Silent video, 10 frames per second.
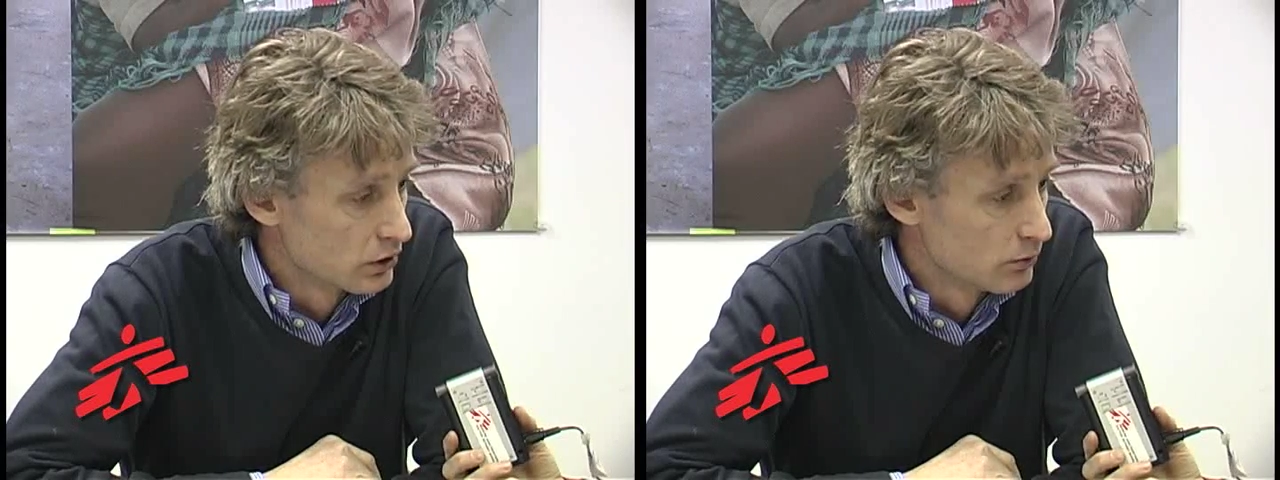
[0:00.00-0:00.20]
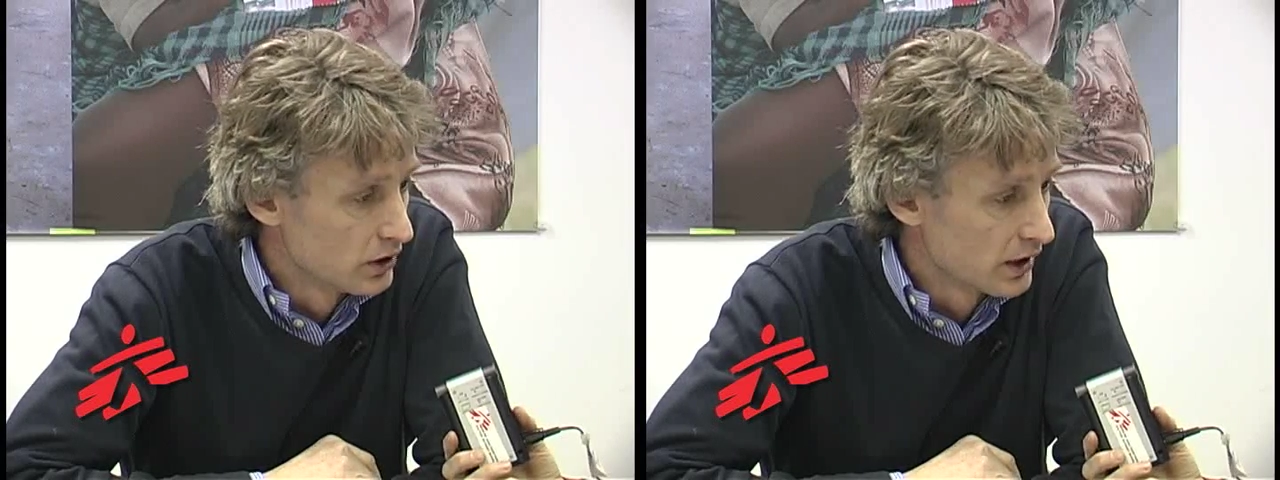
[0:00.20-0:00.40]

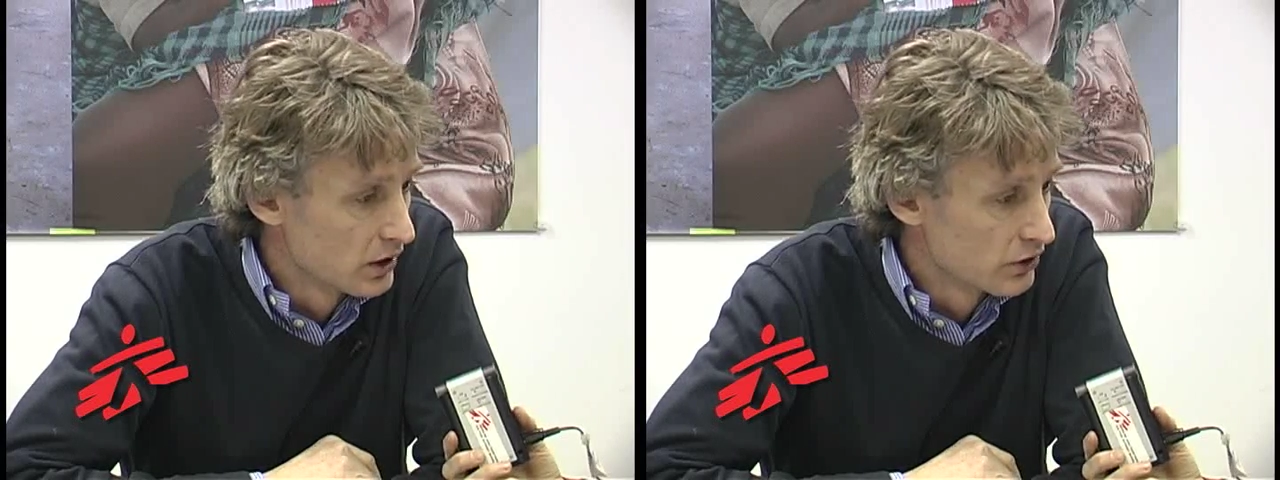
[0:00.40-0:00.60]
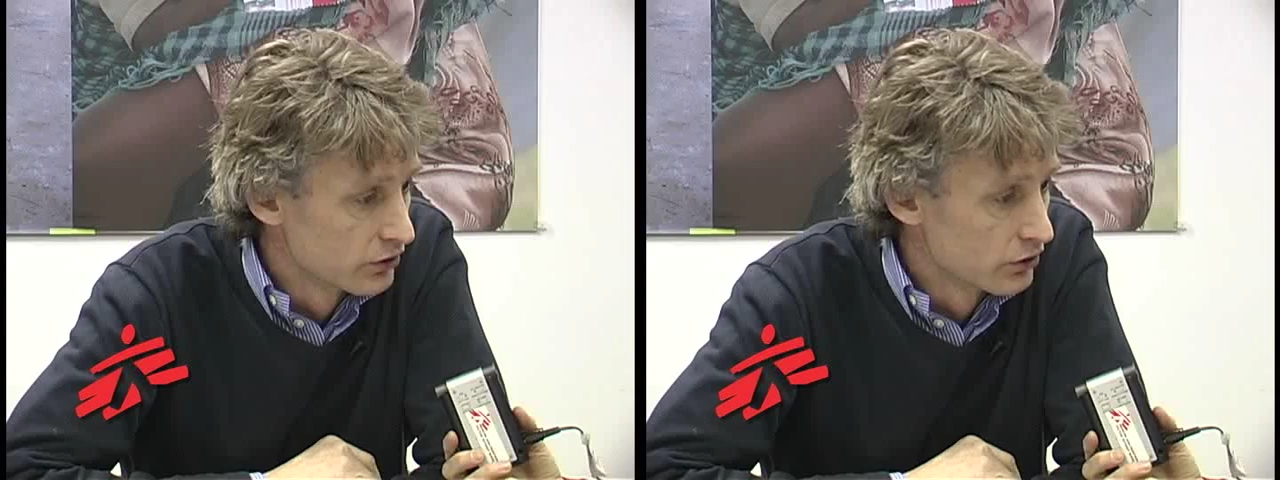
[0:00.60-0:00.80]

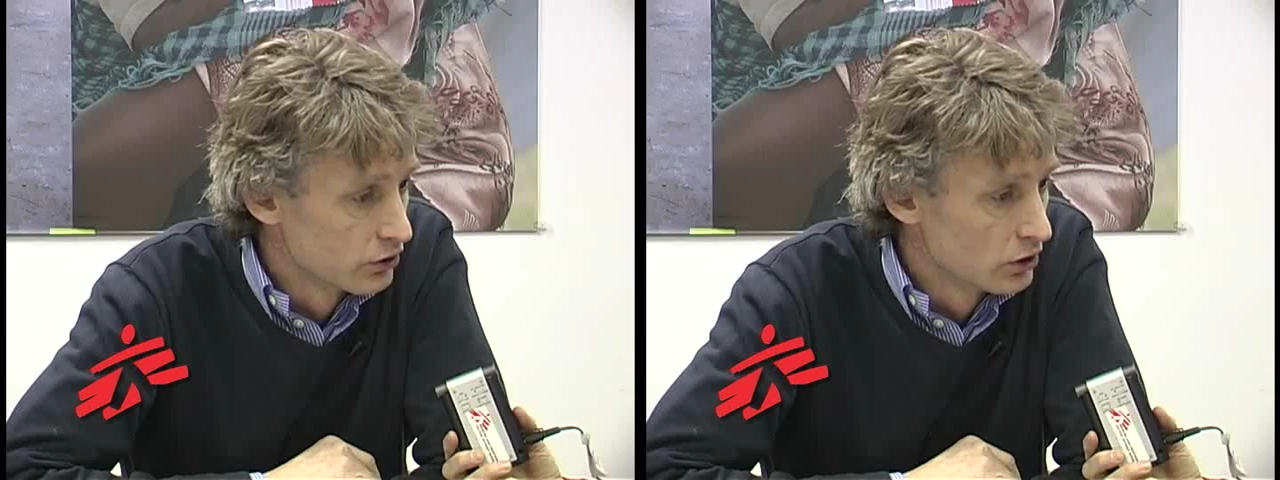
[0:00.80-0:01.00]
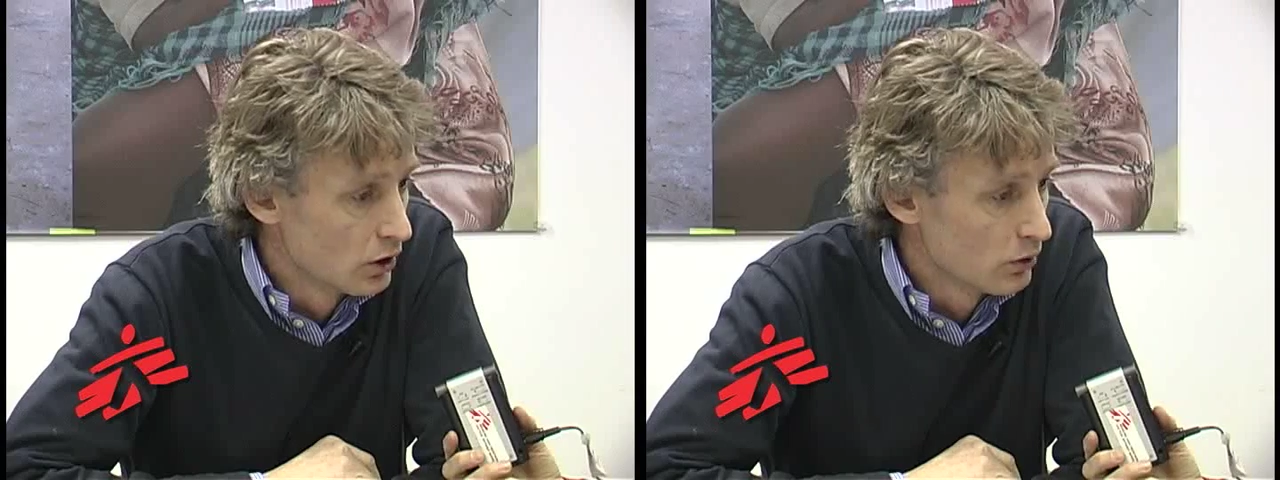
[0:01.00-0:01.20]
Communications, as
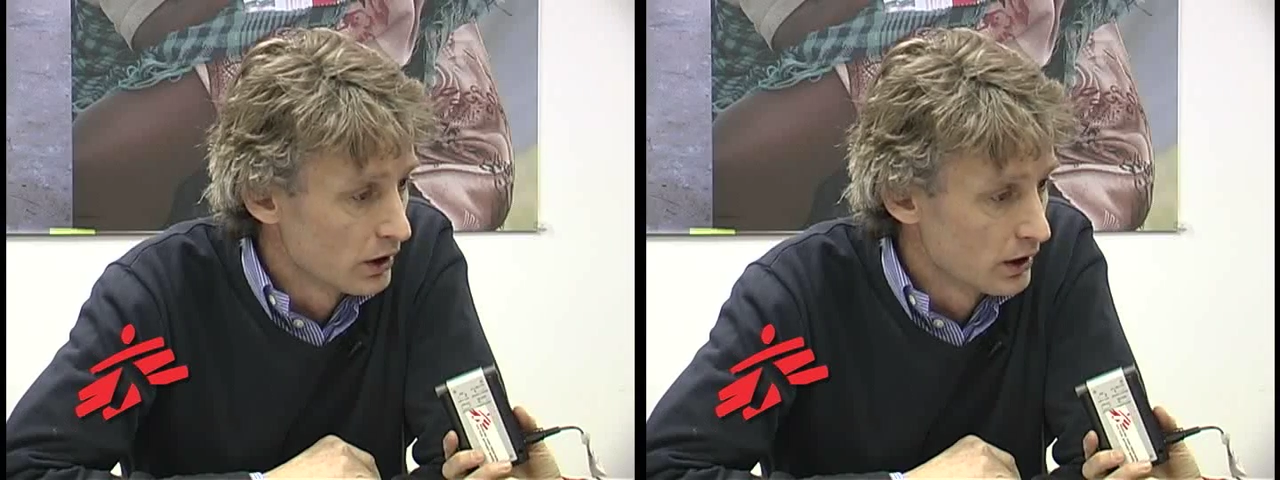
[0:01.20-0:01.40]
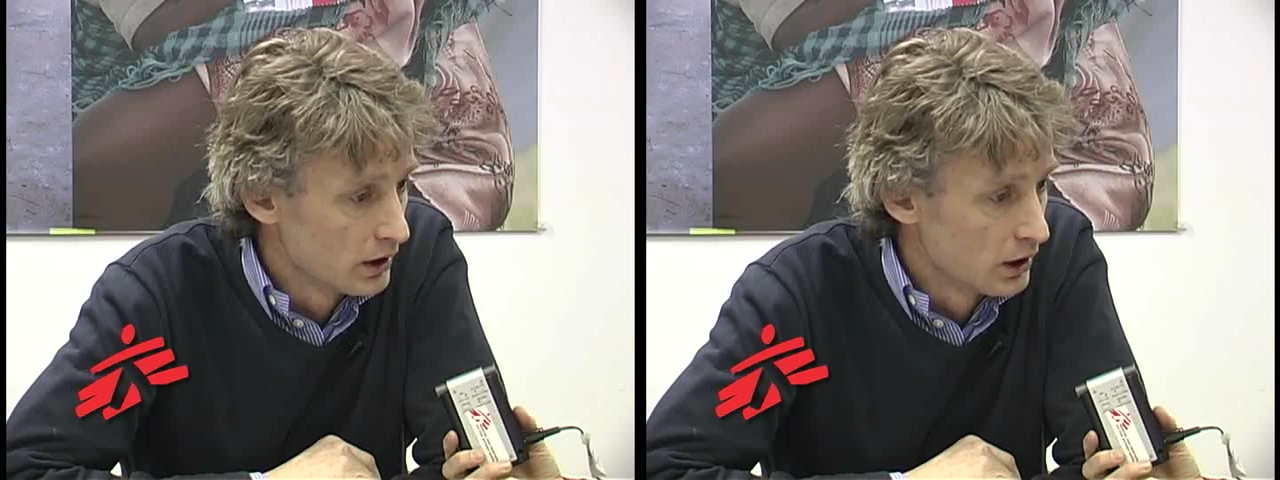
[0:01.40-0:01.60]
you know,
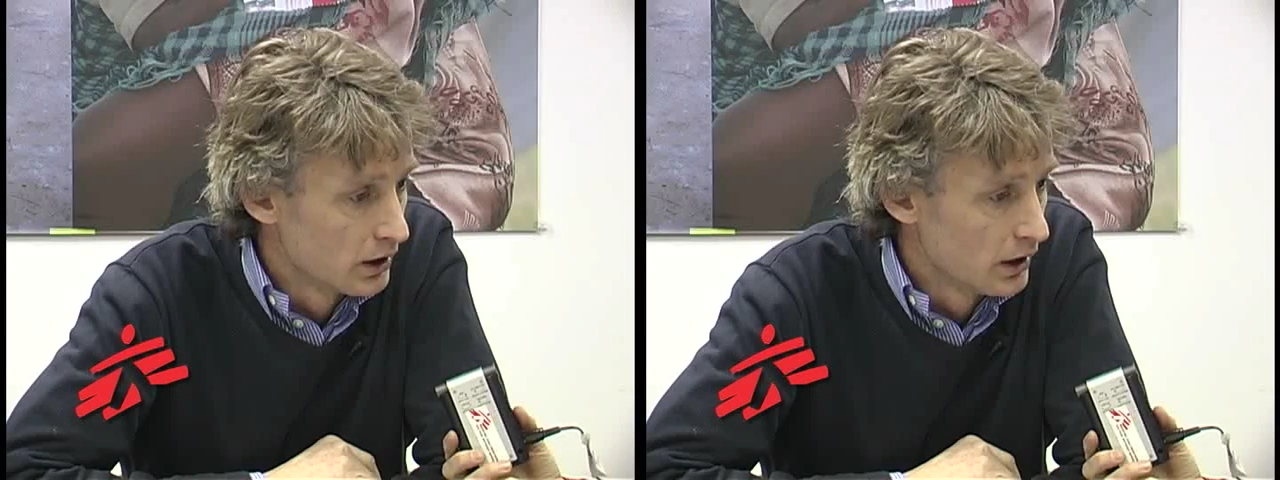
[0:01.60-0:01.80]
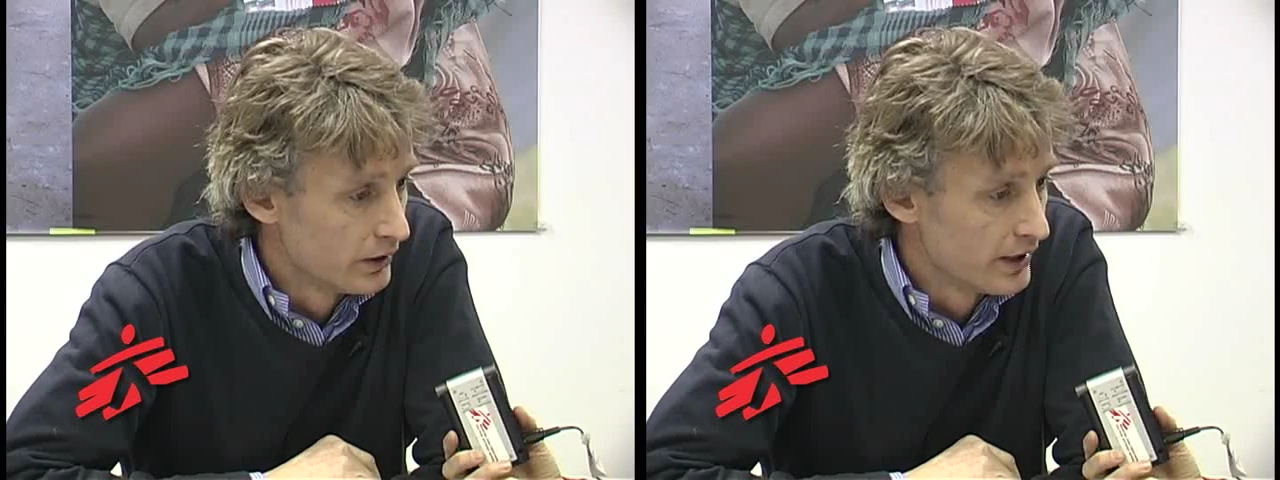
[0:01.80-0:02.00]
are